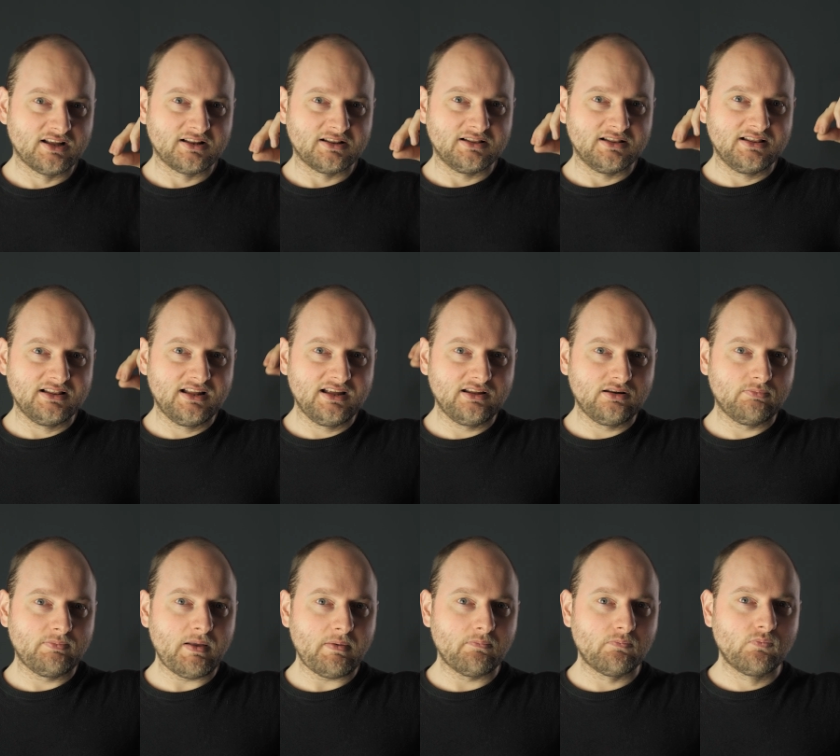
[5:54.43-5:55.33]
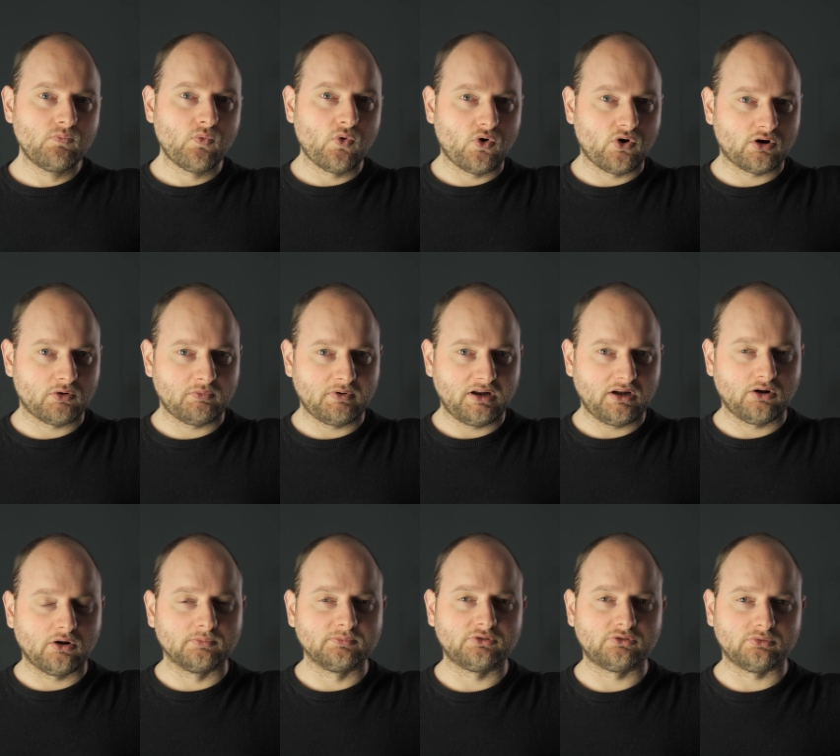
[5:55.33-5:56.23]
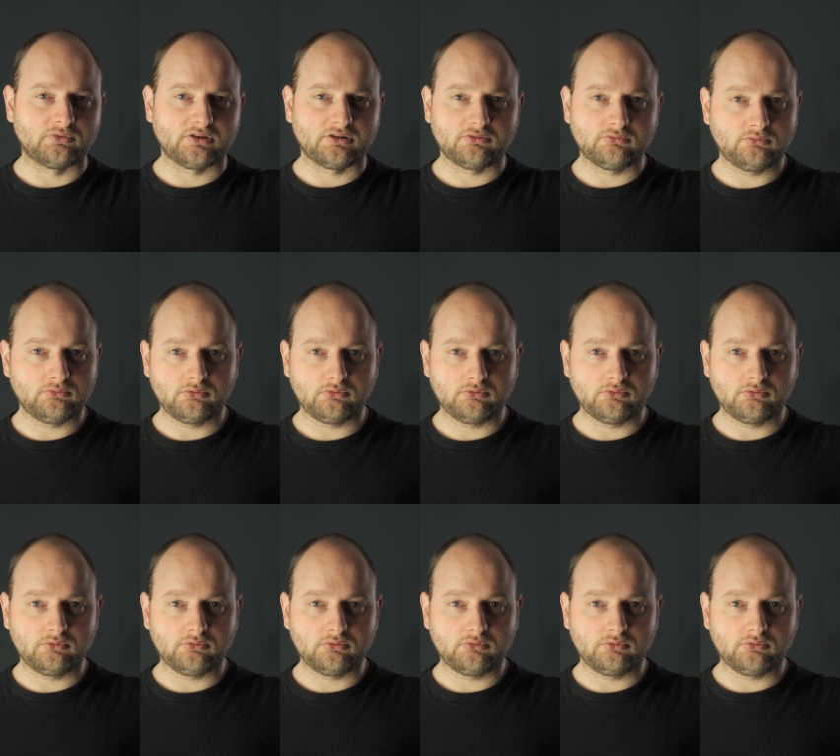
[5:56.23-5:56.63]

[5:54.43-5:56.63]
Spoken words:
little bit more when it comes to it.